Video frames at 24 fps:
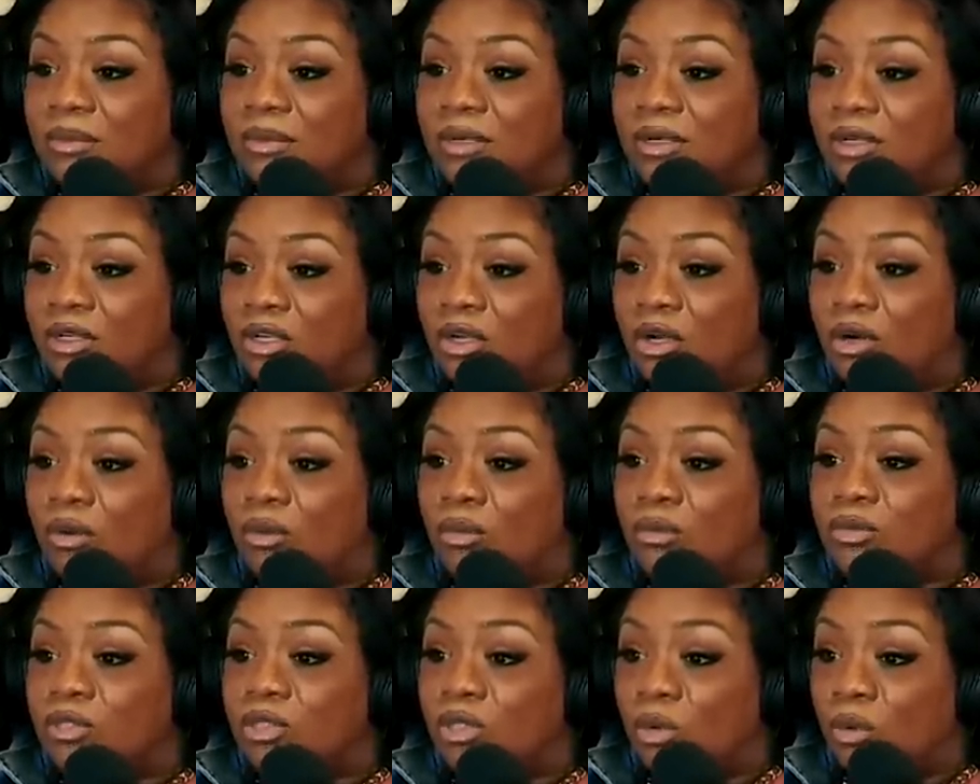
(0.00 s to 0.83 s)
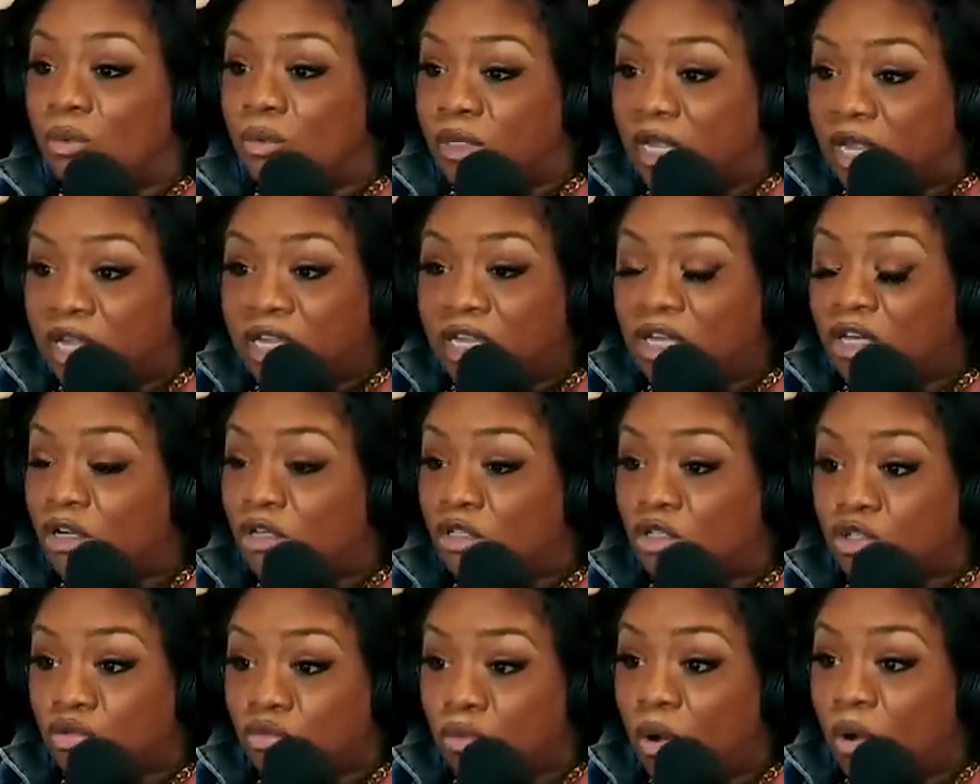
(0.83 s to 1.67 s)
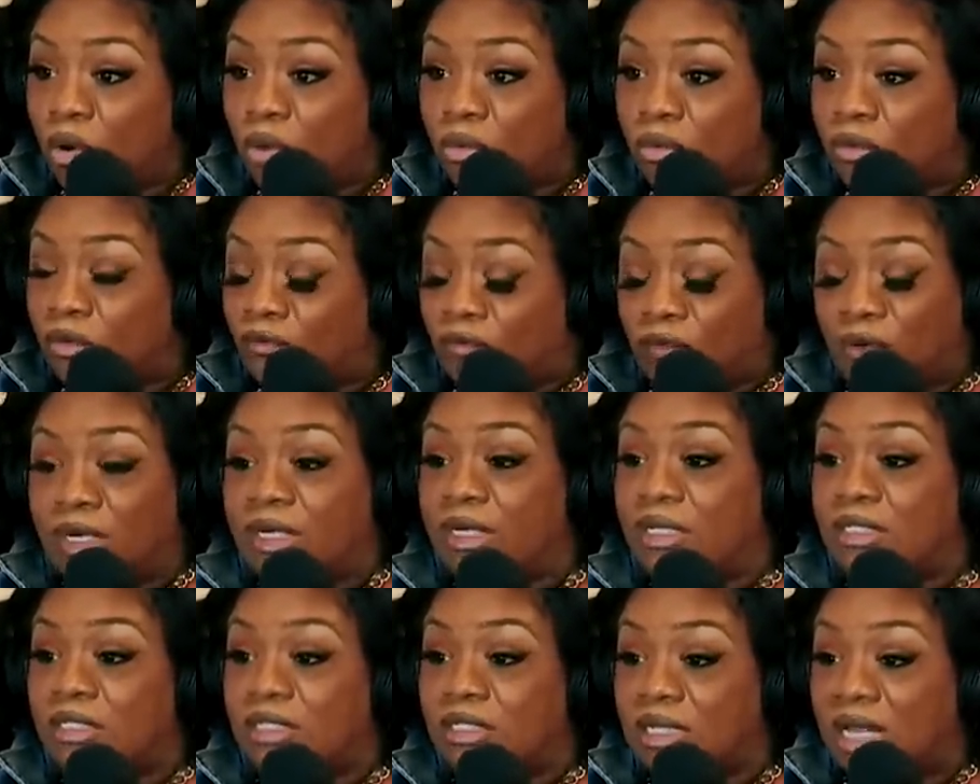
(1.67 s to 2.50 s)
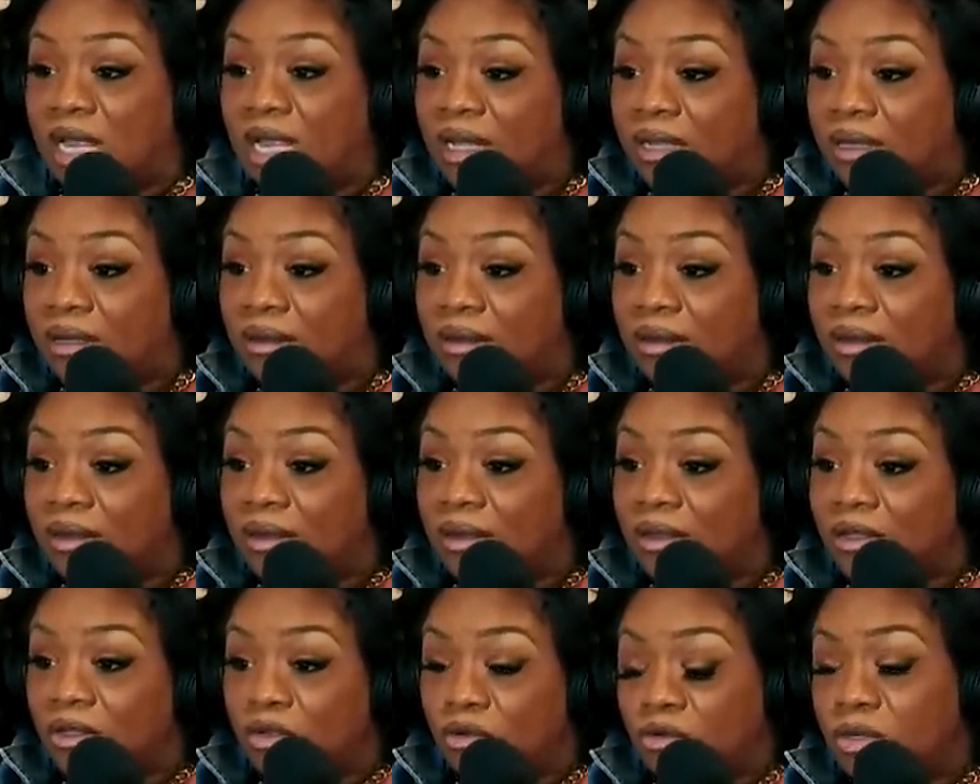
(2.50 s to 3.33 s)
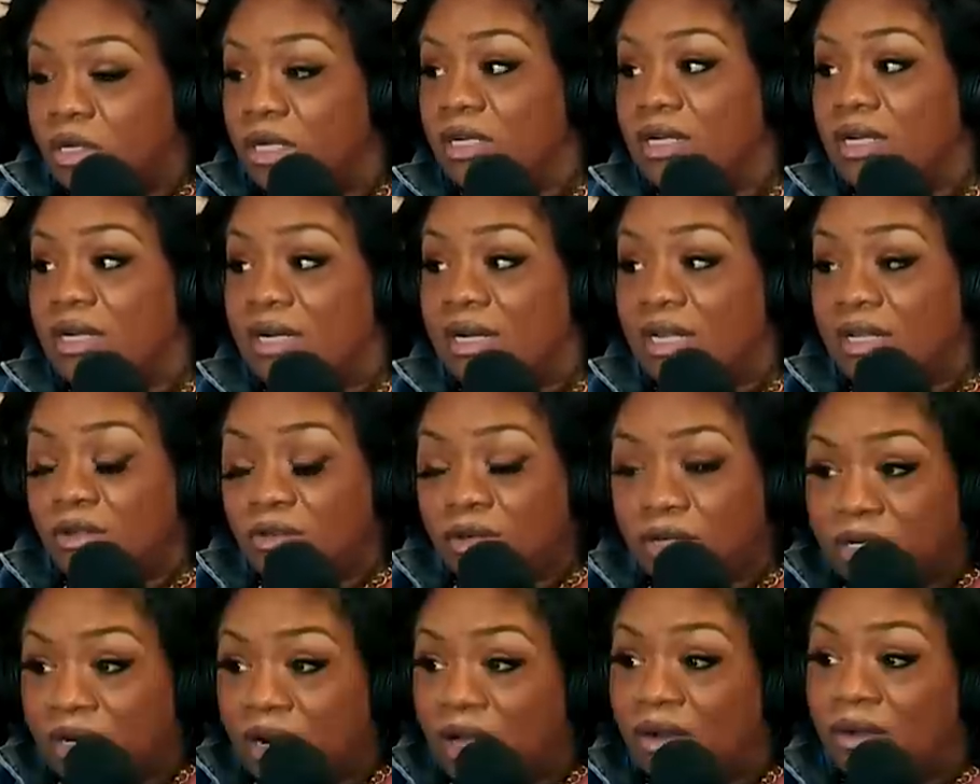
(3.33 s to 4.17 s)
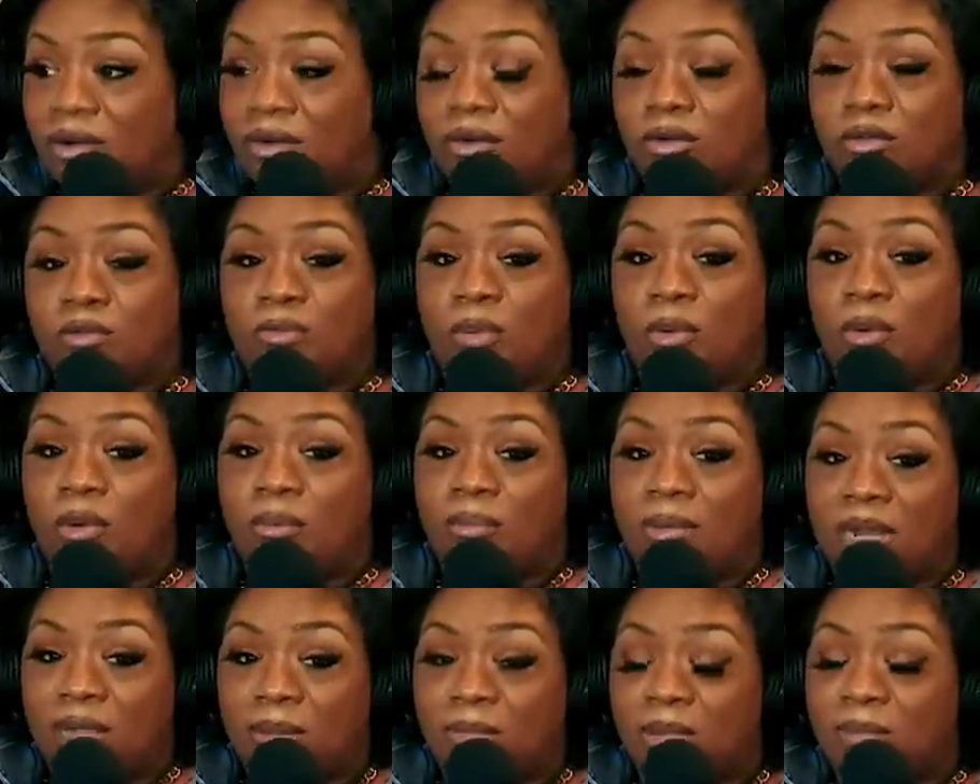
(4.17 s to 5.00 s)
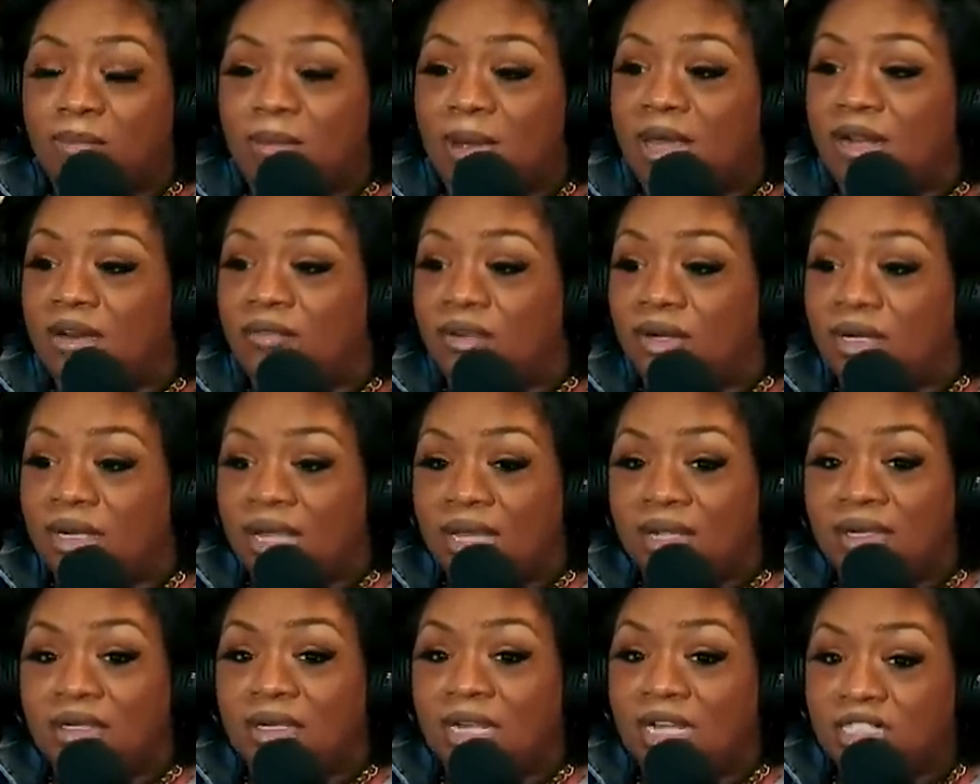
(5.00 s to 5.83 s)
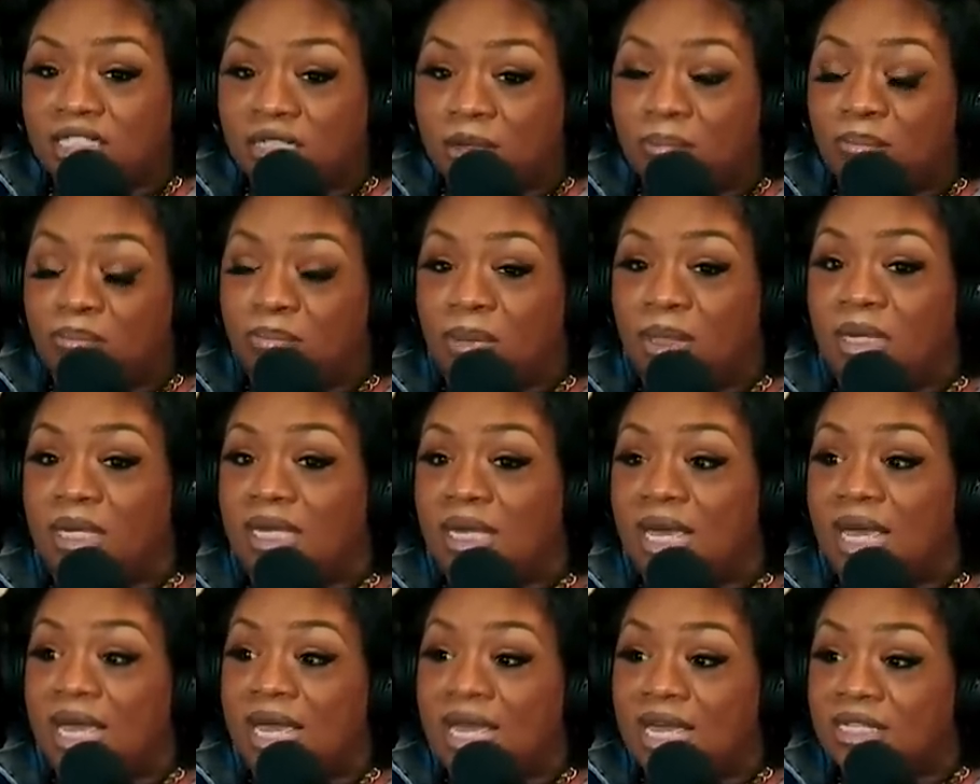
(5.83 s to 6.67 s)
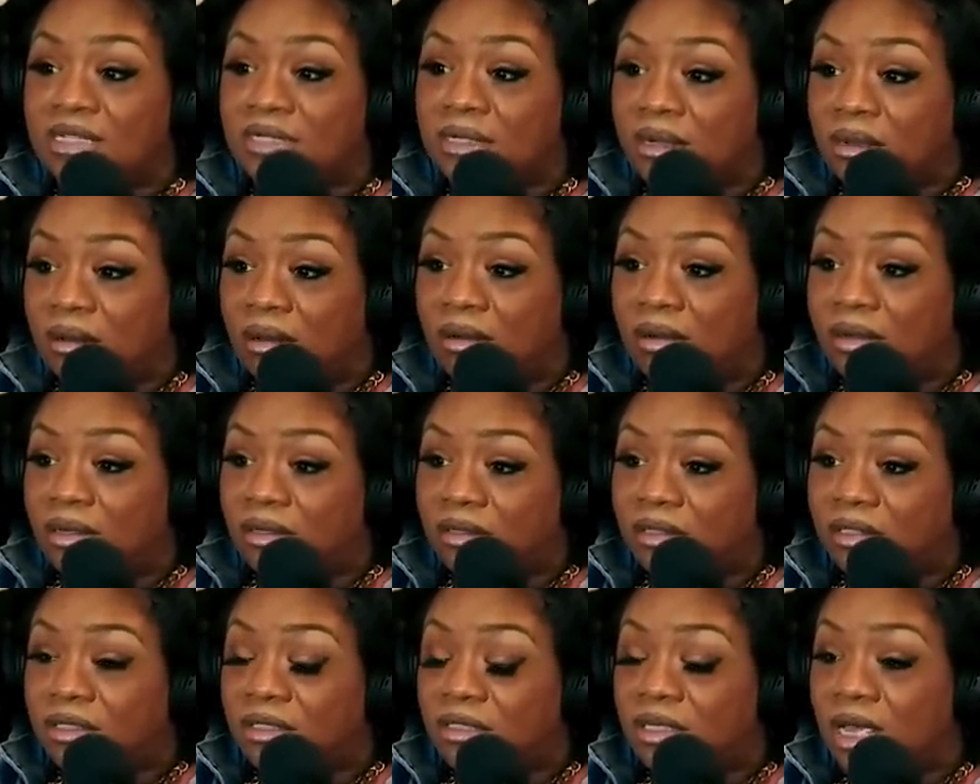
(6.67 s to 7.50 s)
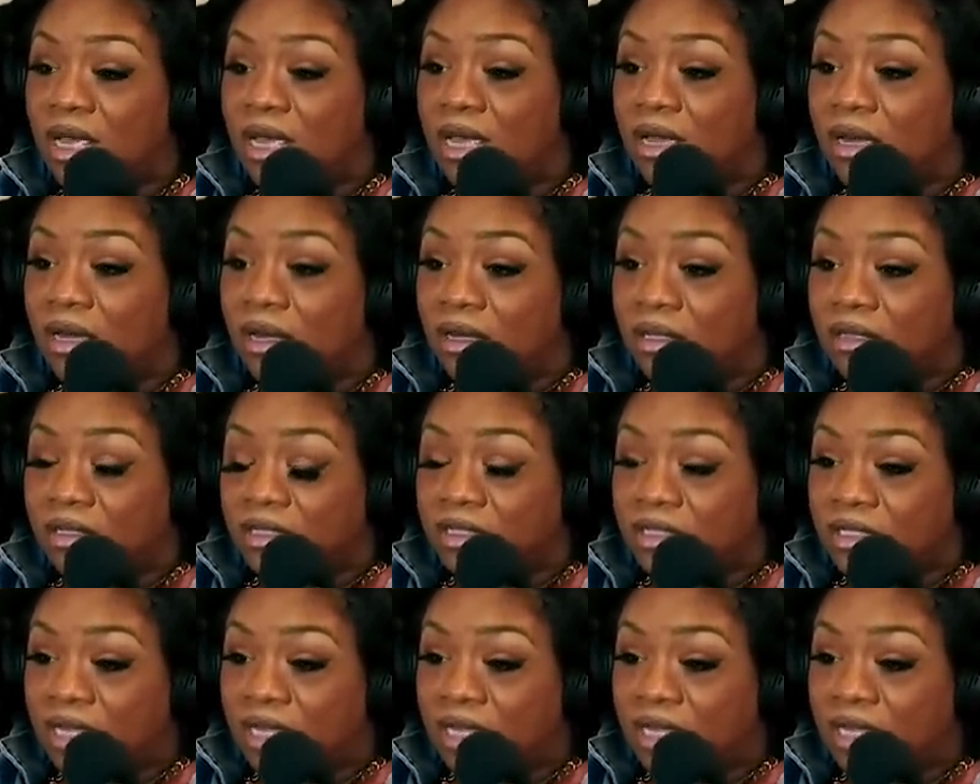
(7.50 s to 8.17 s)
you know, so they can control the fucking state. Right. You get you get all of those poor black people out of Atlanta. That's a big ass conquer of the